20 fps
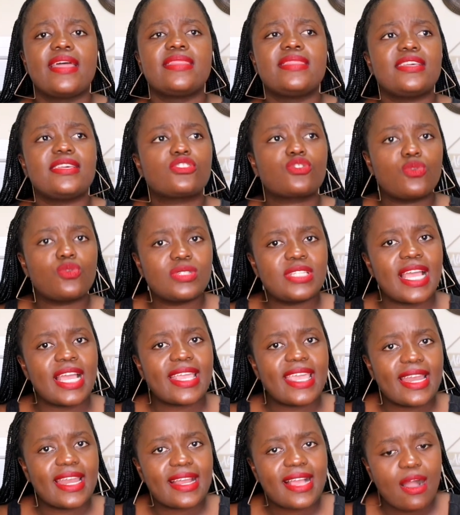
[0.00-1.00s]
The
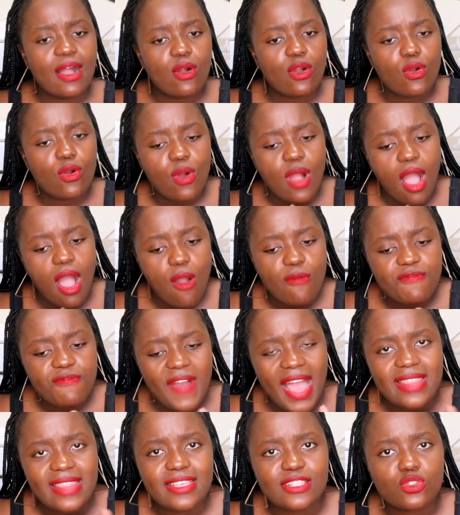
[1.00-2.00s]
scooter can go how
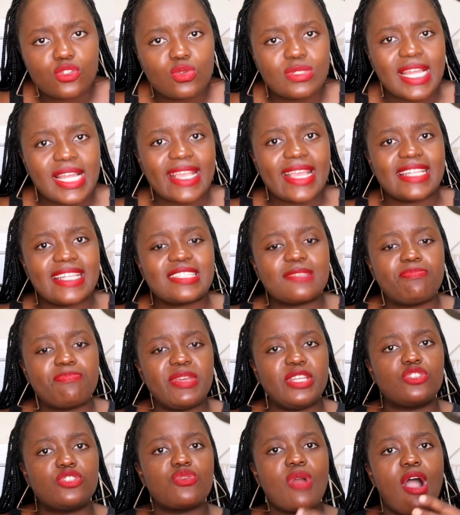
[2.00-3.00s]
far, the scooter can
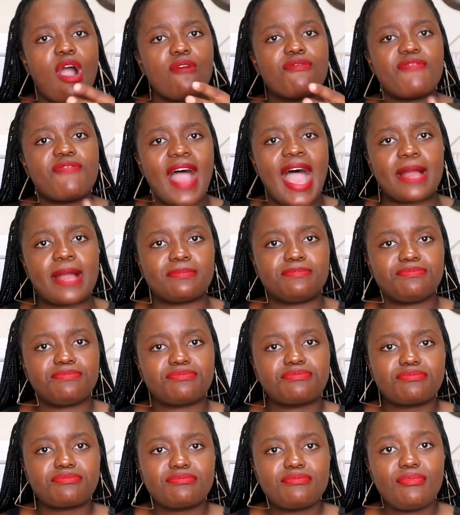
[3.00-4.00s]
speed to how far,
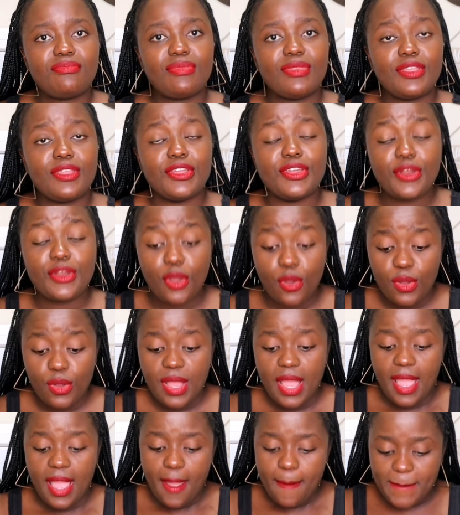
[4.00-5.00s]
you know.